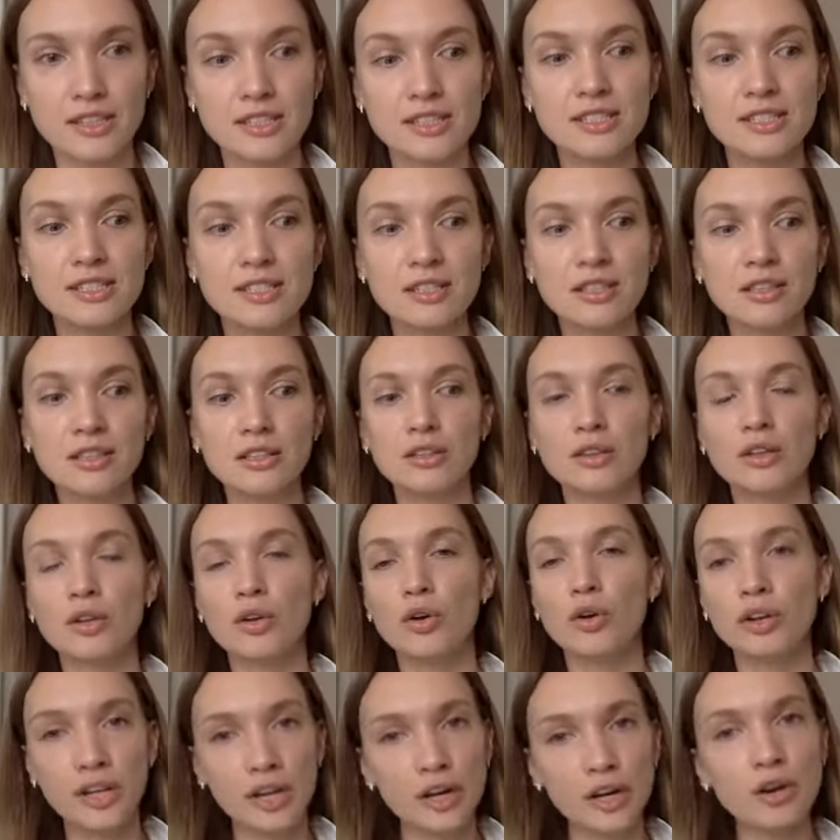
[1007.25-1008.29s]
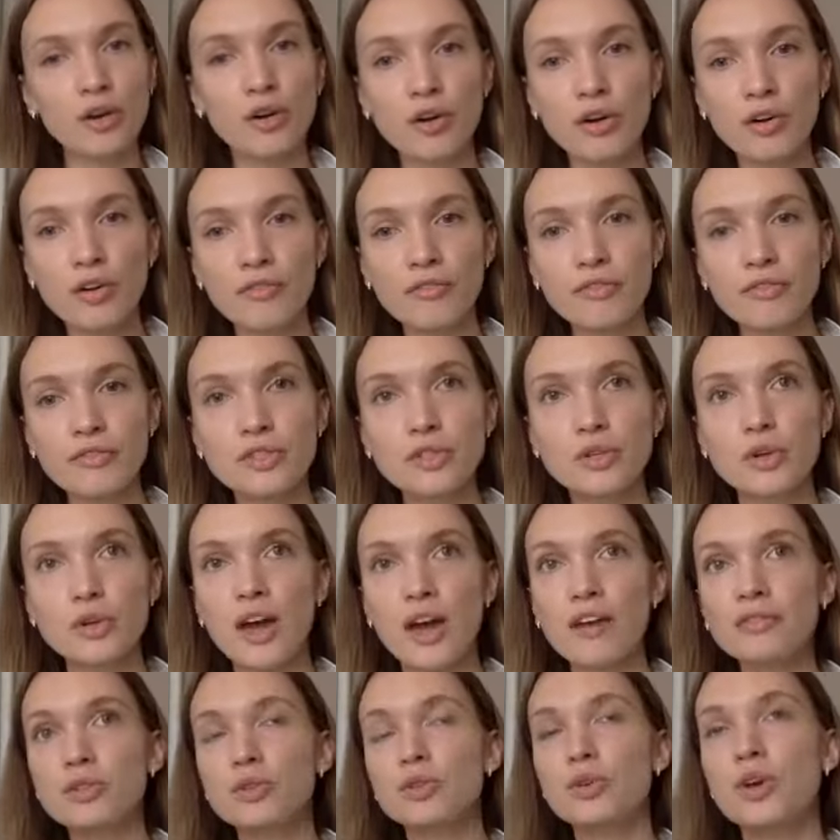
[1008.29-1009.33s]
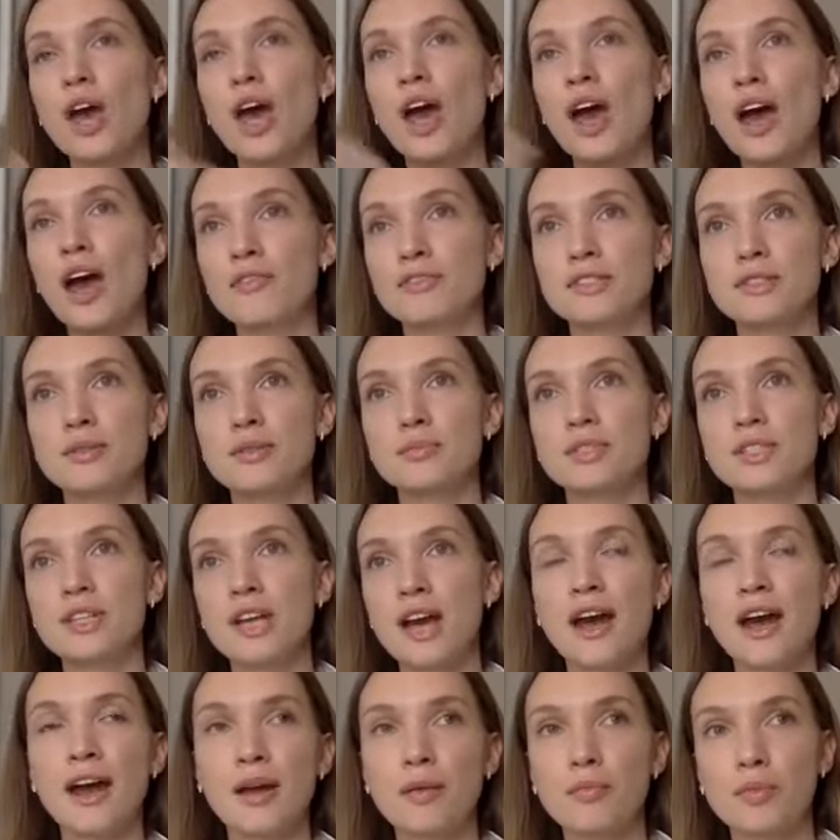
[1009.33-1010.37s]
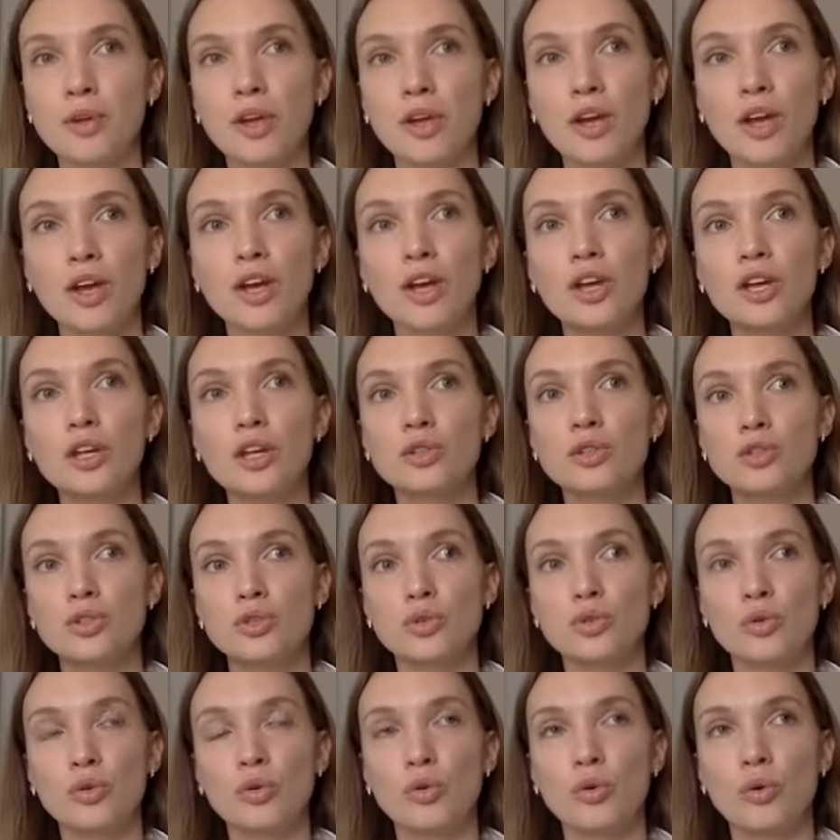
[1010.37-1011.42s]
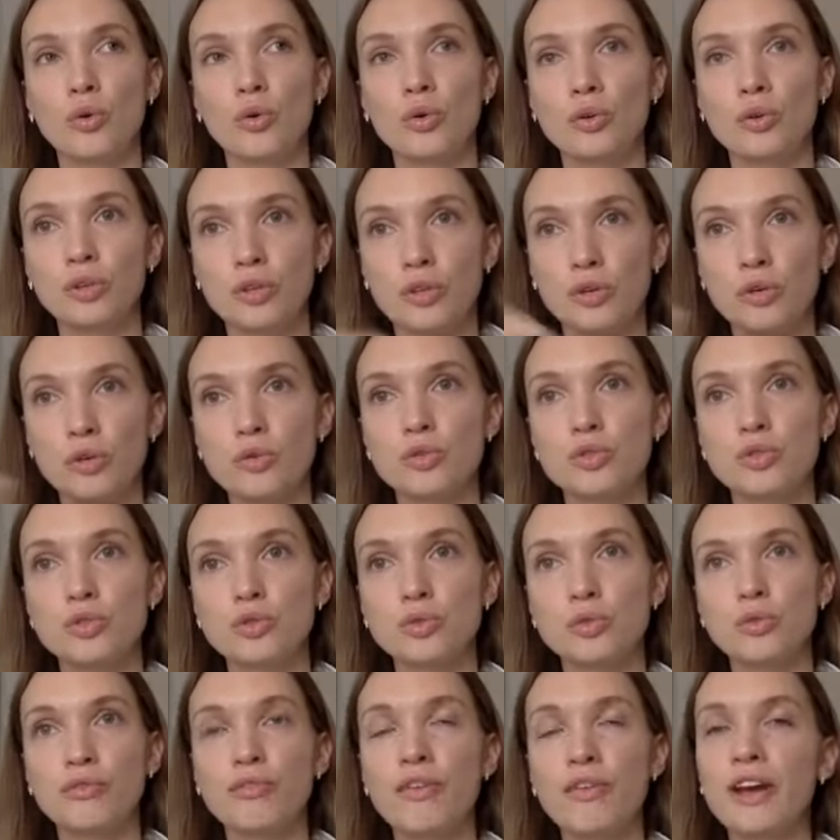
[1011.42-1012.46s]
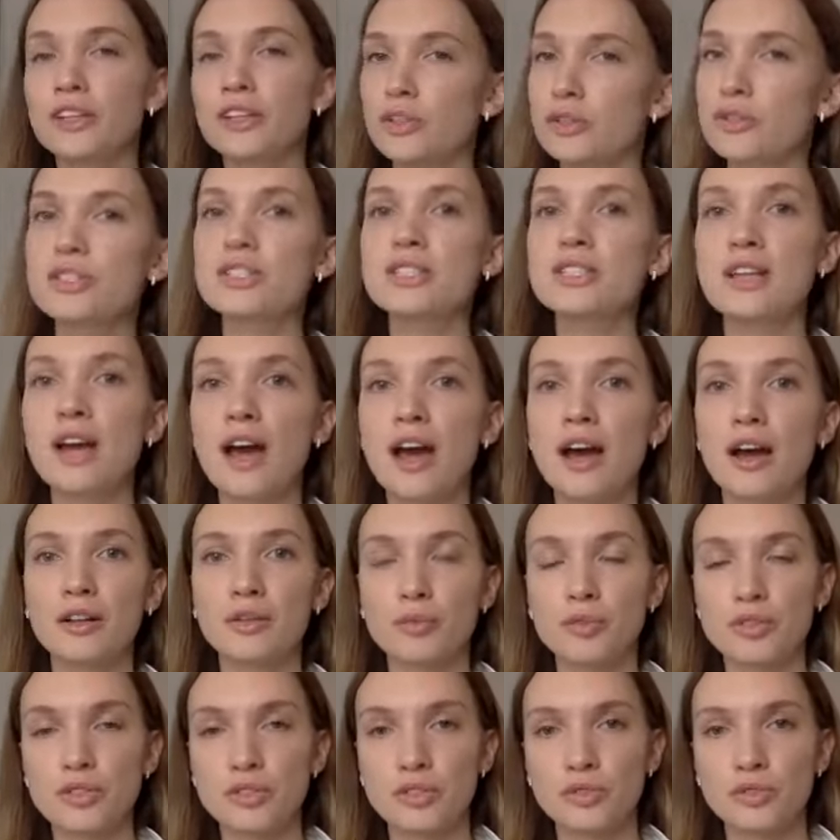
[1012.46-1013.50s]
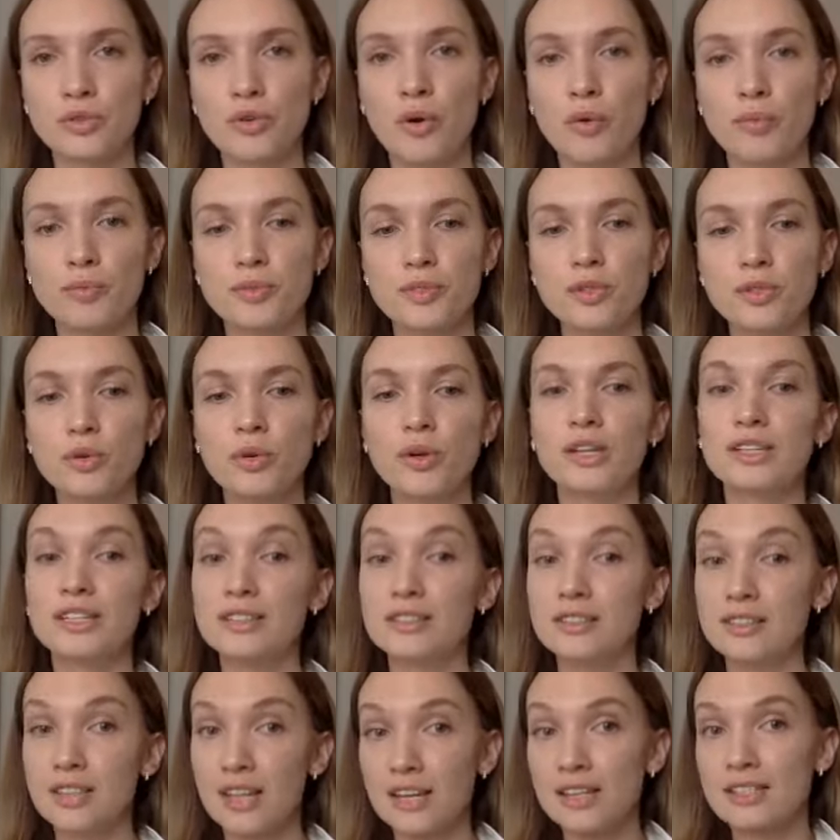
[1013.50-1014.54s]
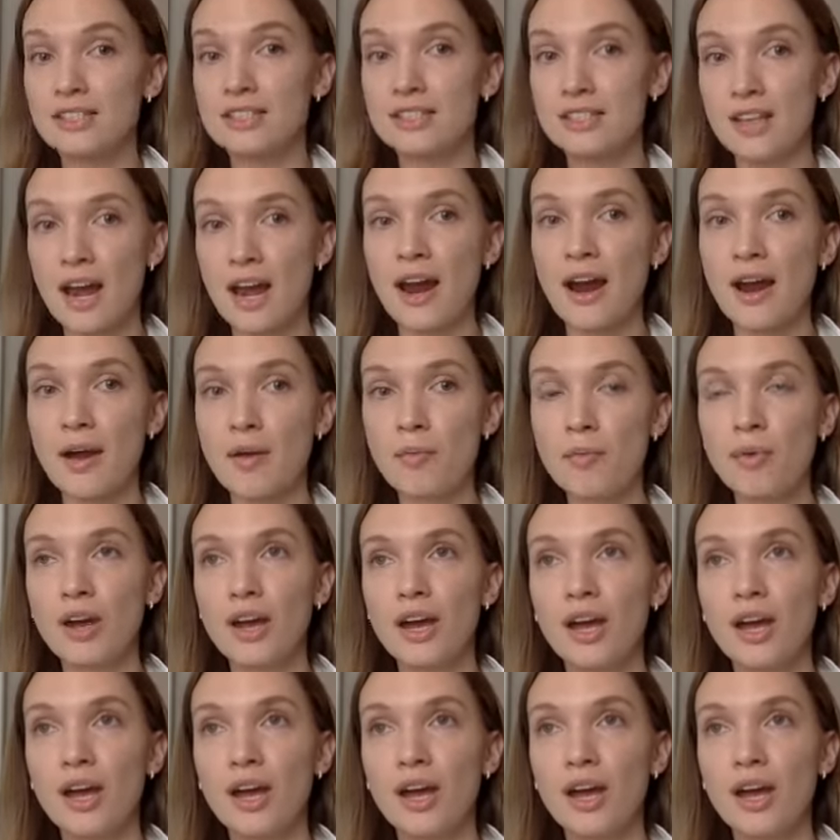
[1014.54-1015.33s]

It's still a learning curve, so you have to have some time to find your style with strobes too, and it takes time.